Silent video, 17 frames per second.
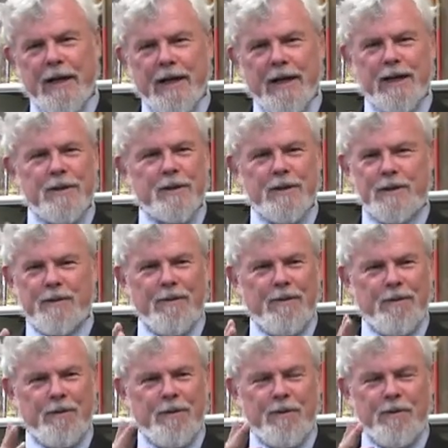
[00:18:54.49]
is
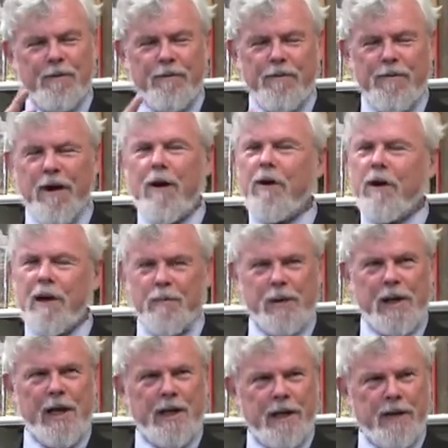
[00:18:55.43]
very
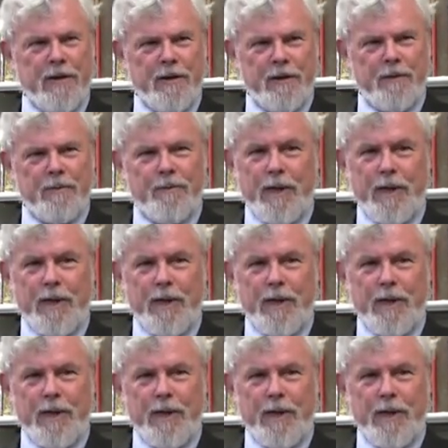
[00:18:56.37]
appealing to him,